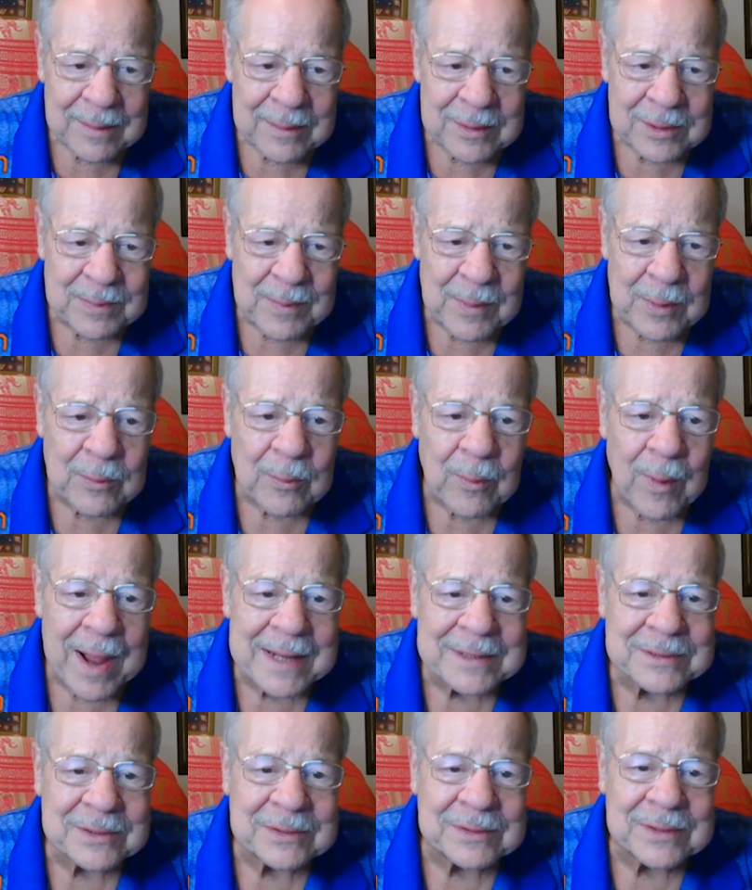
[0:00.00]
This moon
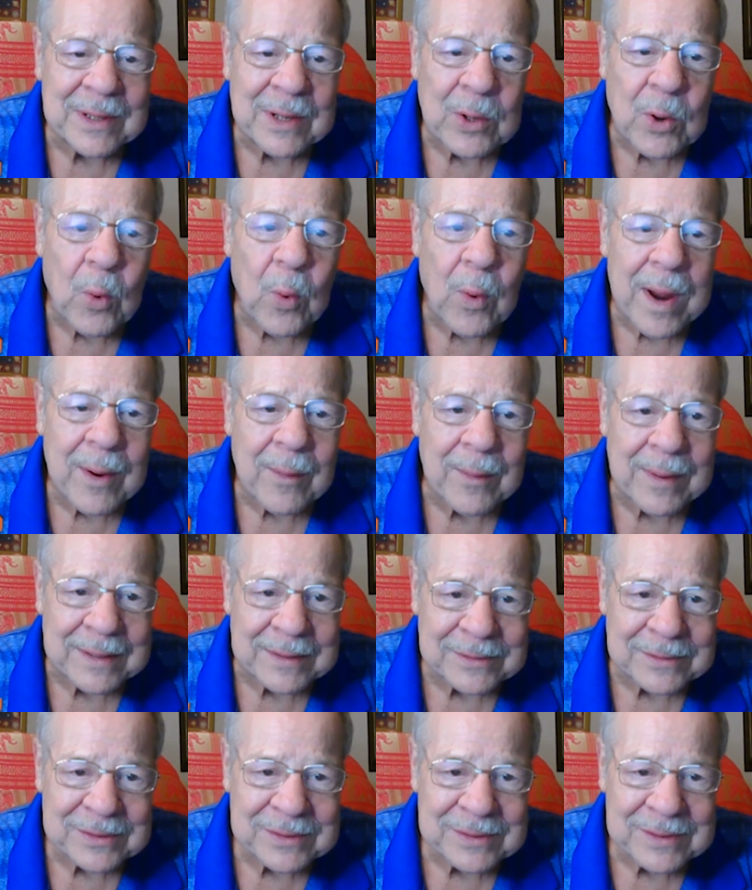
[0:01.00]
rises in
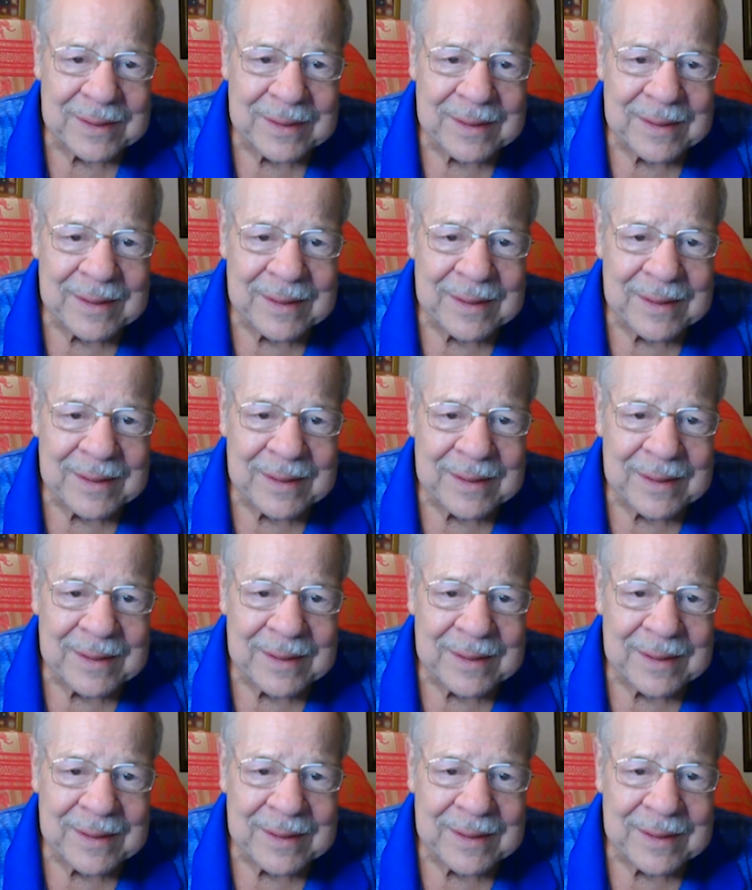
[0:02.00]
Aquarius.